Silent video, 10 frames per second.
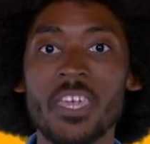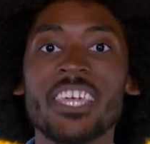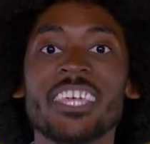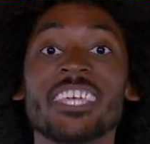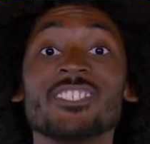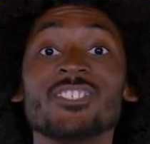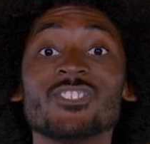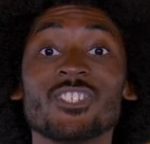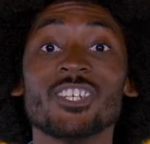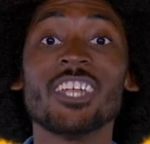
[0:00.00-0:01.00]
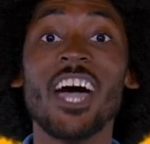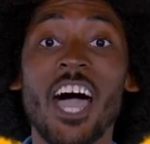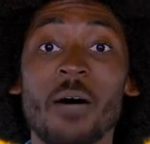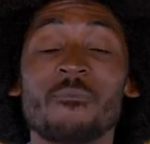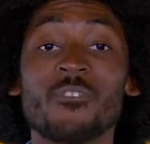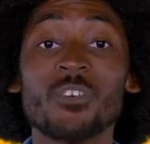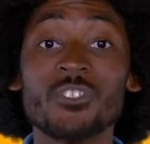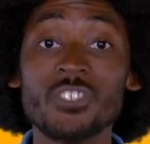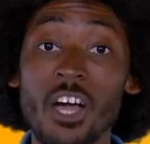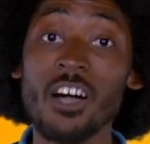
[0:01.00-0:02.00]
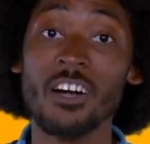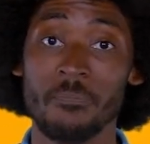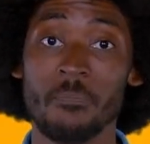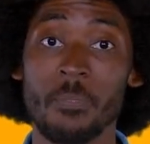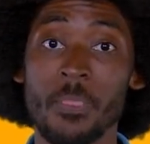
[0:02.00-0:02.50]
He stood up for Saul.